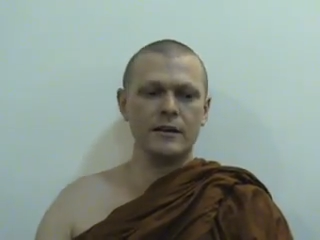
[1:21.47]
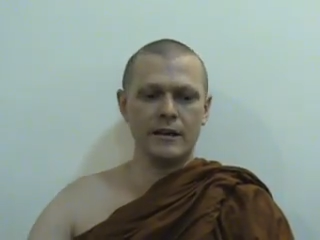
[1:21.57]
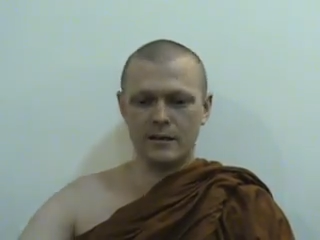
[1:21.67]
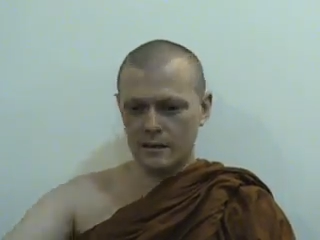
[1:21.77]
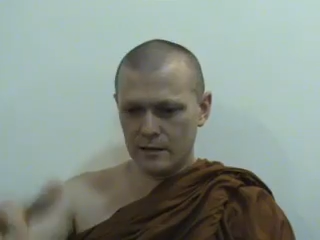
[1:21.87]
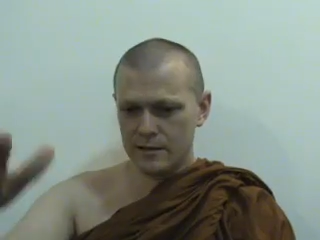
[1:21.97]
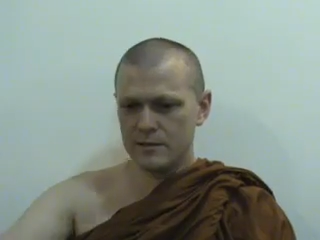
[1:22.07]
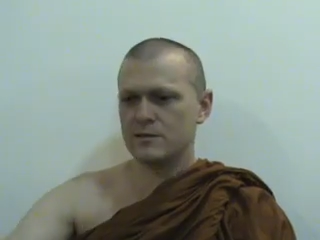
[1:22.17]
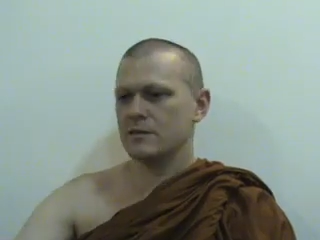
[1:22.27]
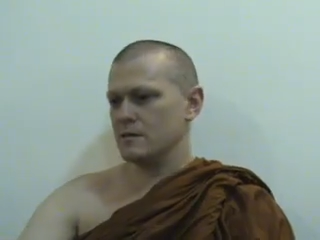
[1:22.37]
He had
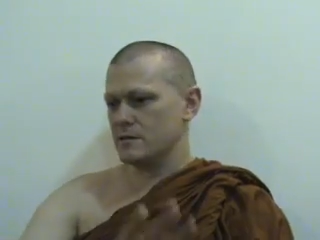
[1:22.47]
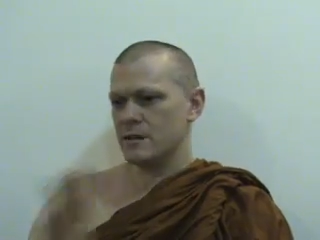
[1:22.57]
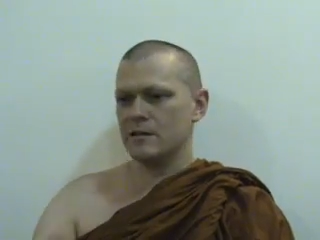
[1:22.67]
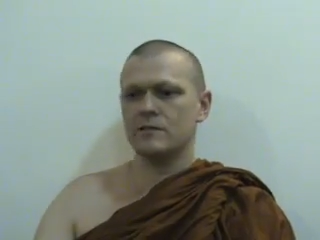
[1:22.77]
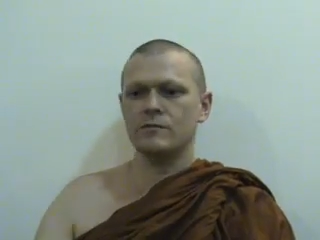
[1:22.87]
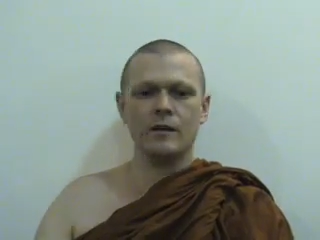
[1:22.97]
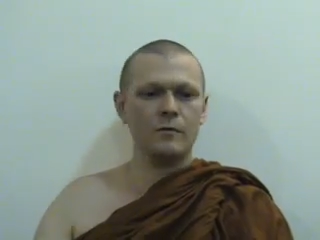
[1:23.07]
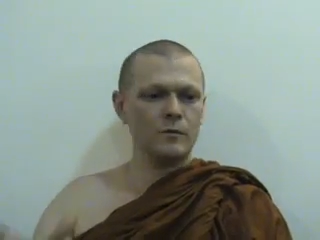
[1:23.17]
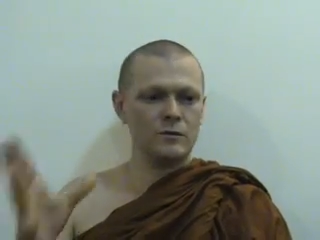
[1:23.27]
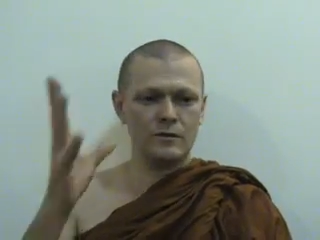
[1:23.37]
lists and sets of
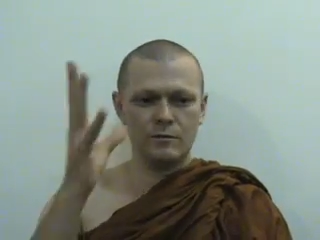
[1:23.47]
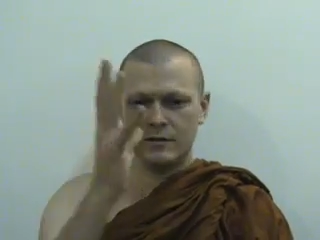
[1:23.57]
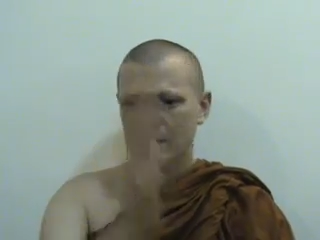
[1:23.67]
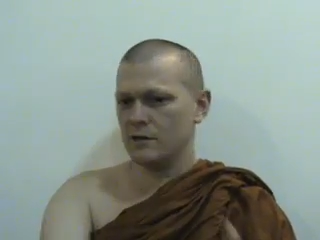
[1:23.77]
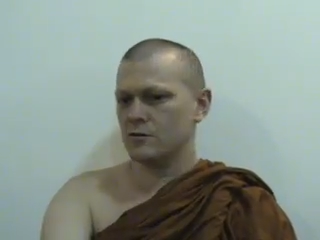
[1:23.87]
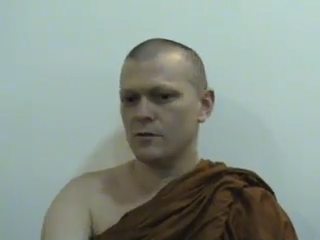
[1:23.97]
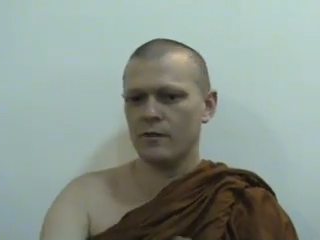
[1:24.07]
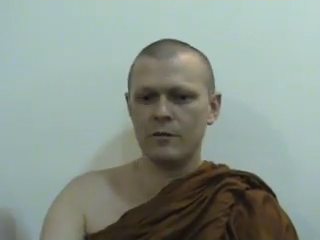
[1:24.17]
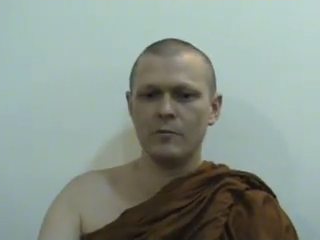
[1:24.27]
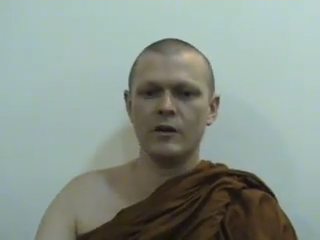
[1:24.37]
Dhamma which he would teach to
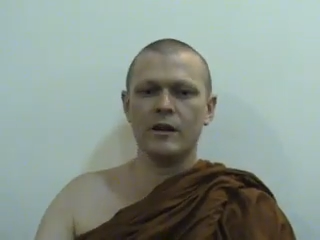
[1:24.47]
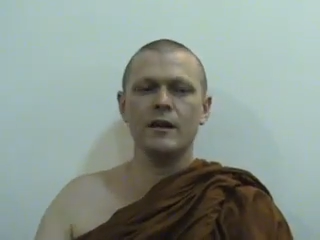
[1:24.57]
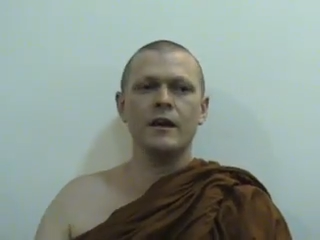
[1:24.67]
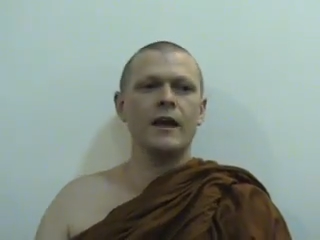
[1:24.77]
everybody,